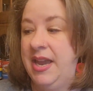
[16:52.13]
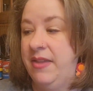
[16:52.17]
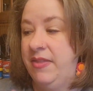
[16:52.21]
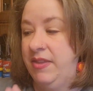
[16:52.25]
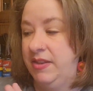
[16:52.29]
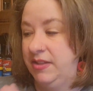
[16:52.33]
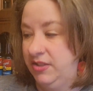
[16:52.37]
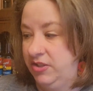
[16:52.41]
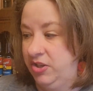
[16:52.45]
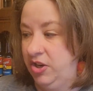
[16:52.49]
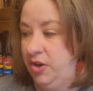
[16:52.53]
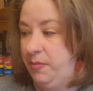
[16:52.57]
and
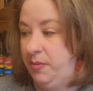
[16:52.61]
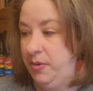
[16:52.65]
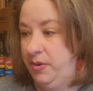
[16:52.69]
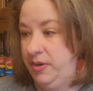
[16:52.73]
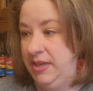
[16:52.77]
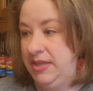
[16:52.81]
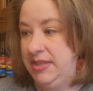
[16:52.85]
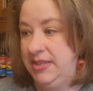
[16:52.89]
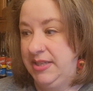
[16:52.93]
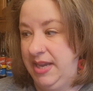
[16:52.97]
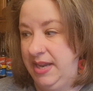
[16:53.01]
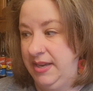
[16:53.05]
then start
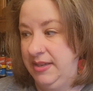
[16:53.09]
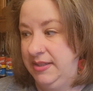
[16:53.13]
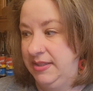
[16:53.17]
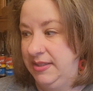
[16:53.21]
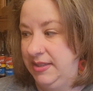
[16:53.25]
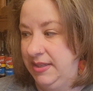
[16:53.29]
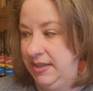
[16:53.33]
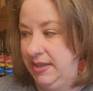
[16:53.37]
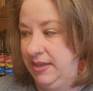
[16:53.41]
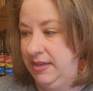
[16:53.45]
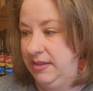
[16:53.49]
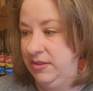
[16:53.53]
putting dents
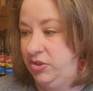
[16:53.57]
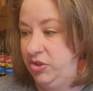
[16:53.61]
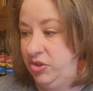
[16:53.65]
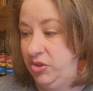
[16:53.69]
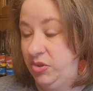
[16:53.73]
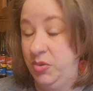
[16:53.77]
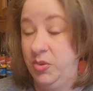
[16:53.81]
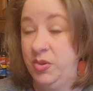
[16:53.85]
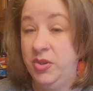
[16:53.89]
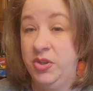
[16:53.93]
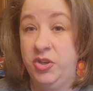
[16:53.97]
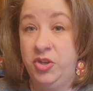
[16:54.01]

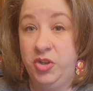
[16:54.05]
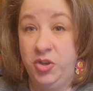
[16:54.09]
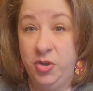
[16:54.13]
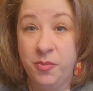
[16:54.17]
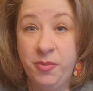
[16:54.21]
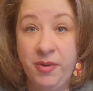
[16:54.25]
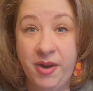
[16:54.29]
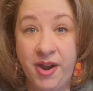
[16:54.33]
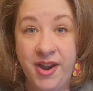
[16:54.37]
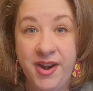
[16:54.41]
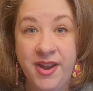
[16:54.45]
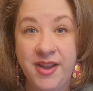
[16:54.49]
into the new
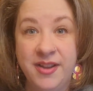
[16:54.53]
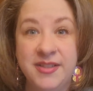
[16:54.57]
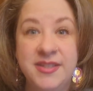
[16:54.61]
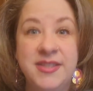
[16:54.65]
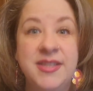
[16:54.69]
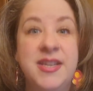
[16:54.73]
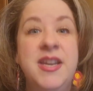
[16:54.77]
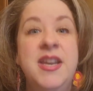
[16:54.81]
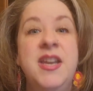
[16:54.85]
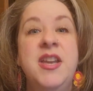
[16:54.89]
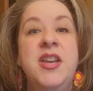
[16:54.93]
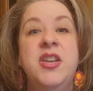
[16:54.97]

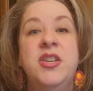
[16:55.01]
products.